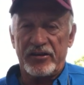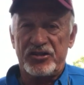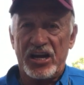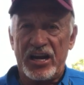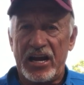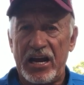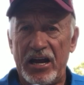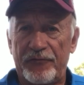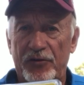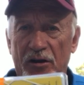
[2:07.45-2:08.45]
jig
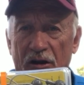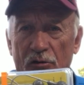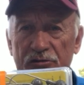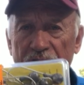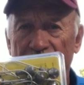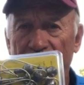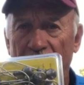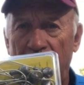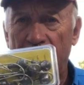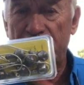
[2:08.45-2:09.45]
head for the ocean
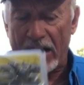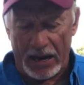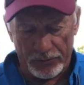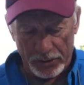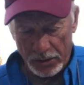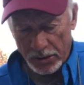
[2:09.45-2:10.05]
trout,